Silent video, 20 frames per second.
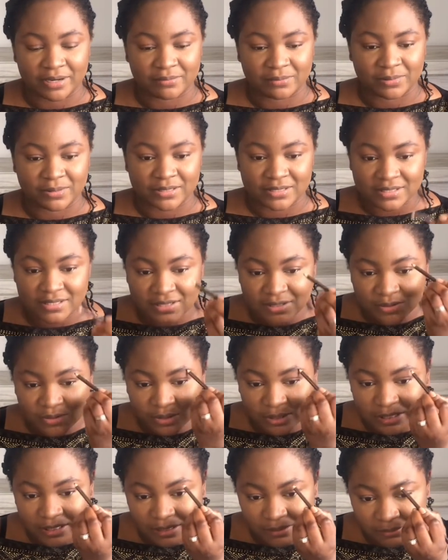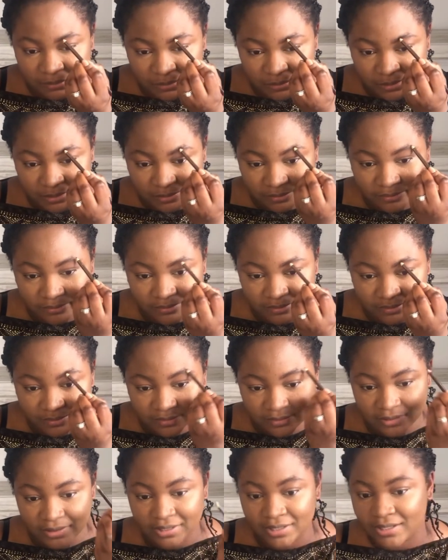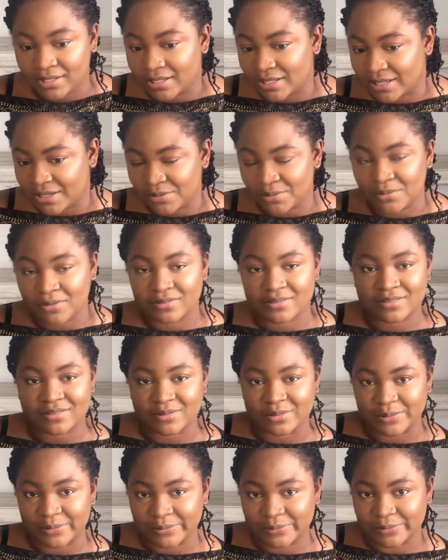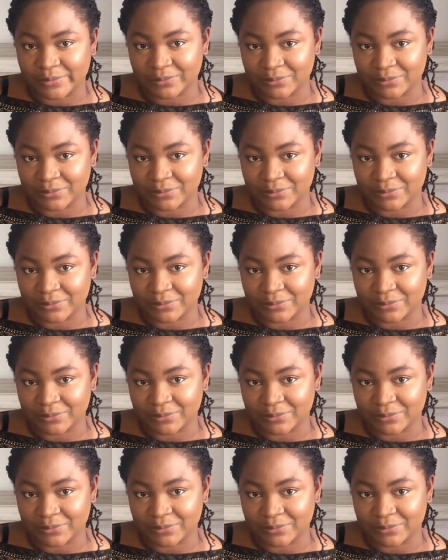because this talking I'm doing, I don't want to, you know.